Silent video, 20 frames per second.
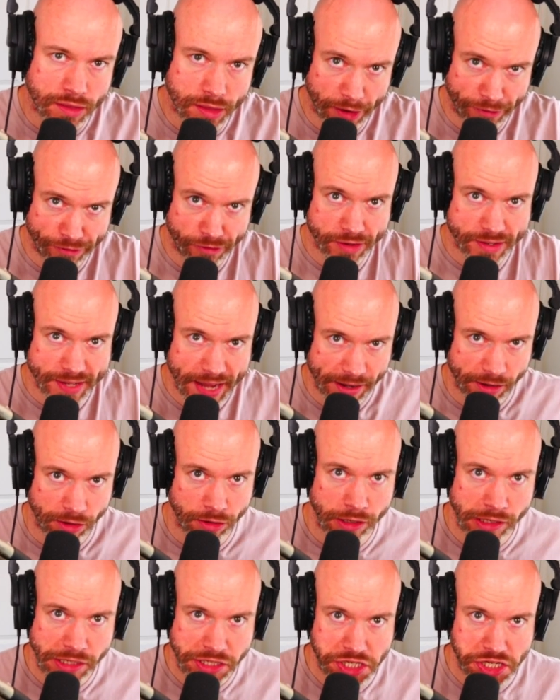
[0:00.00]
different
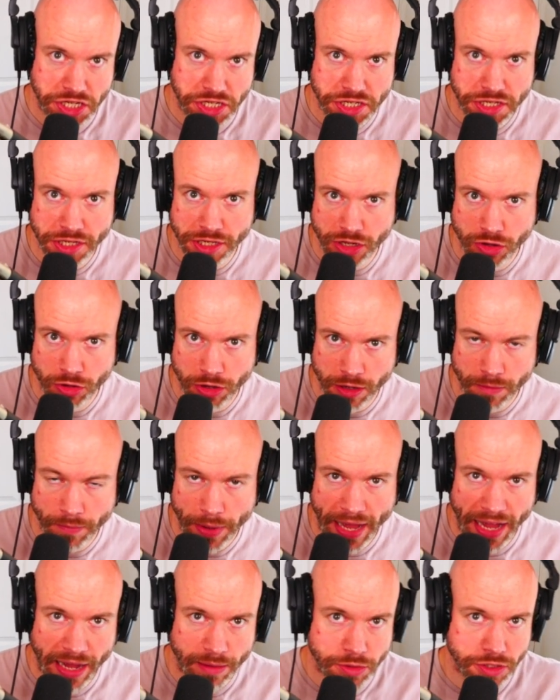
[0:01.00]
technologies that you can
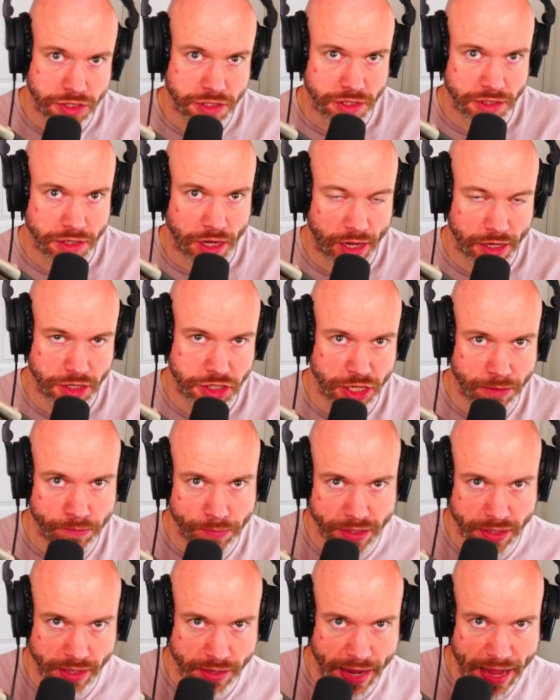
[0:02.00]
perhaps uh,
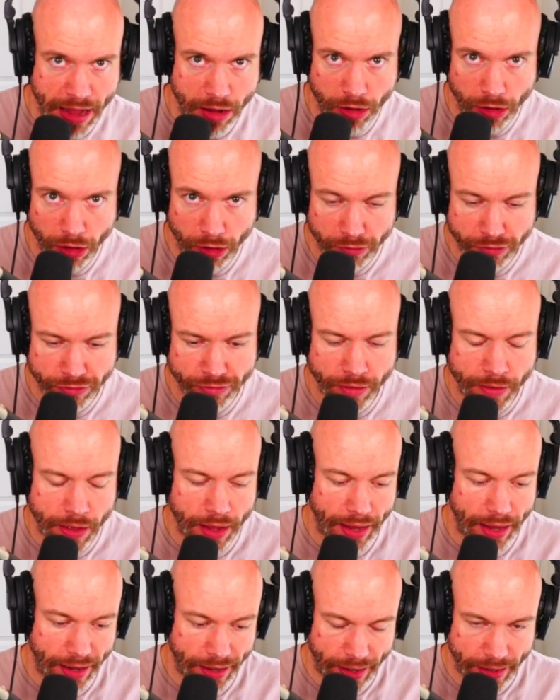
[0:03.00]
jump in and out of
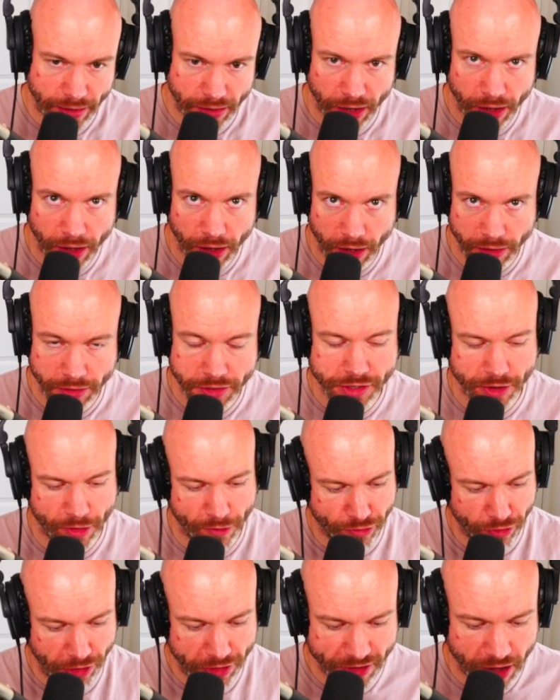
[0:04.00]
and learn. So
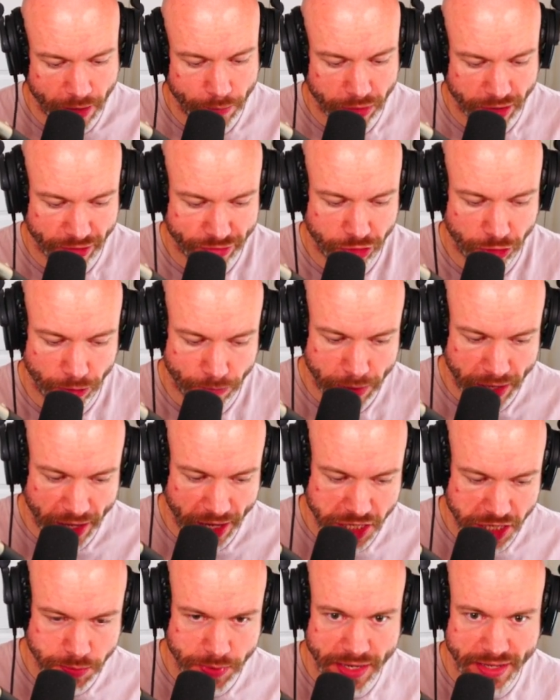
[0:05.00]
for example, if you're a P
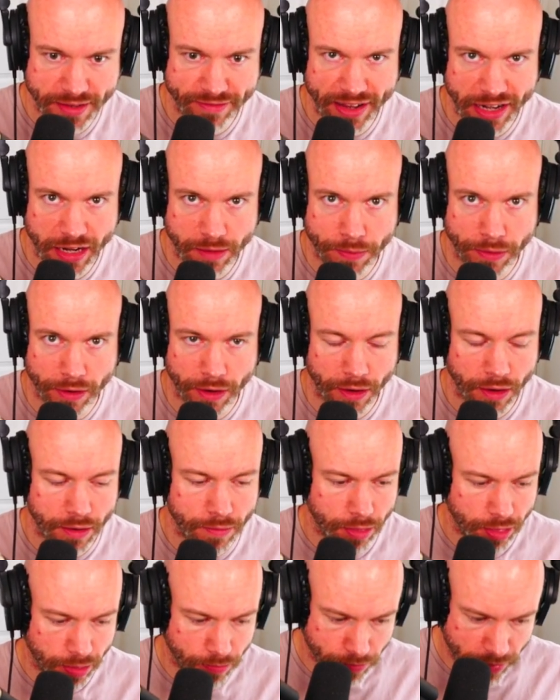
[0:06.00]
H P developer,
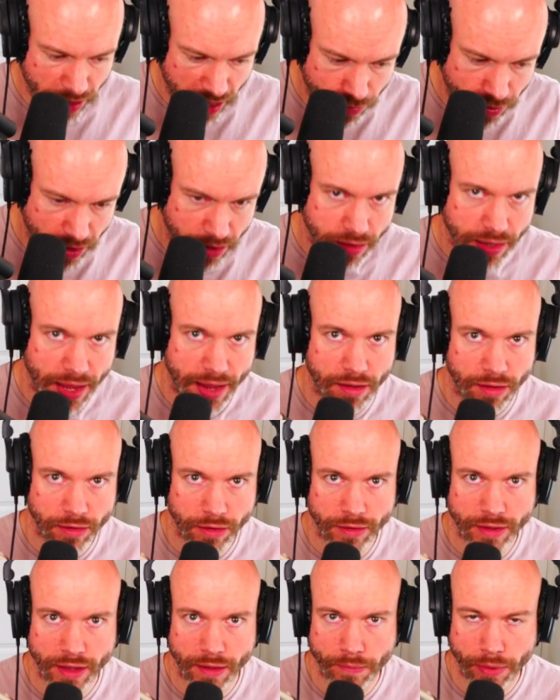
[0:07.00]
maybe take a
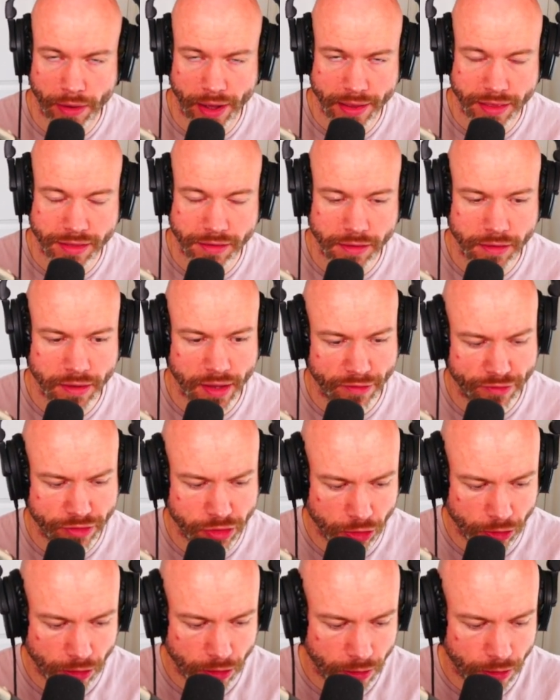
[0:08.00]
look at Python. If
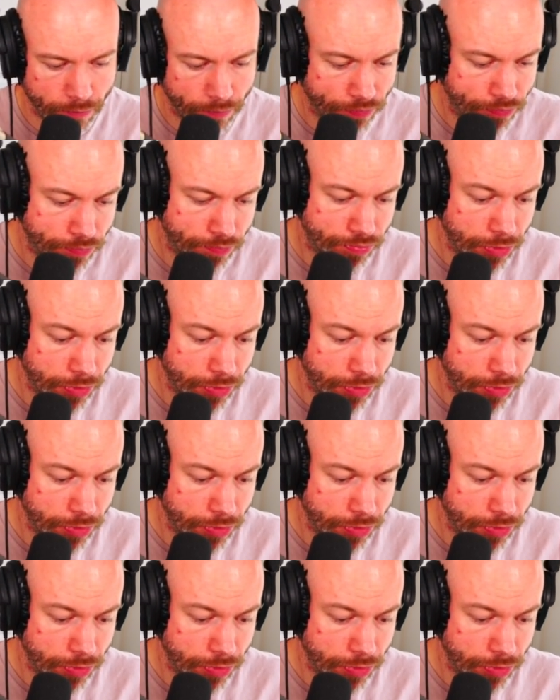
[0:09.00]
you're a